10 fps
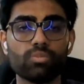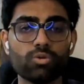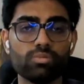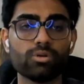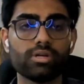
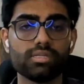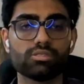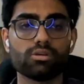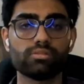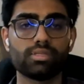Moodboarding
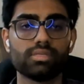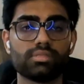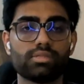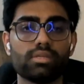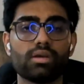solves
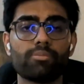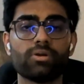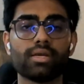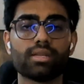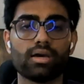this in
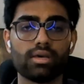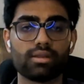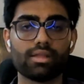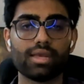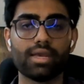about an
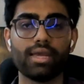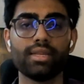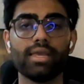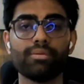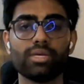hour, and
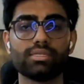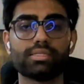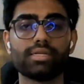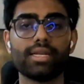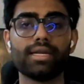AI
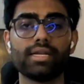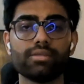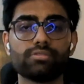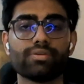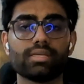makes it 10
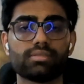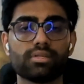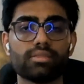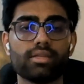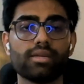times
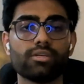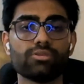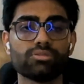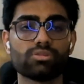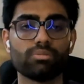faster than it
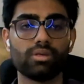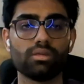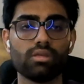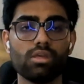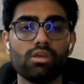used to be.
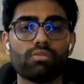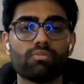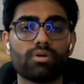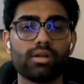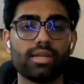
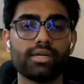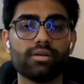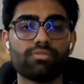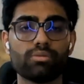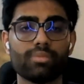What I
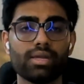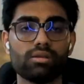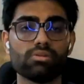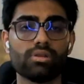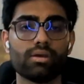did for my
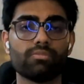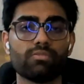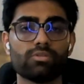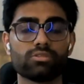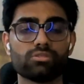Glow Lab
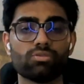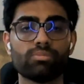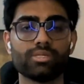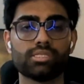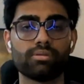was open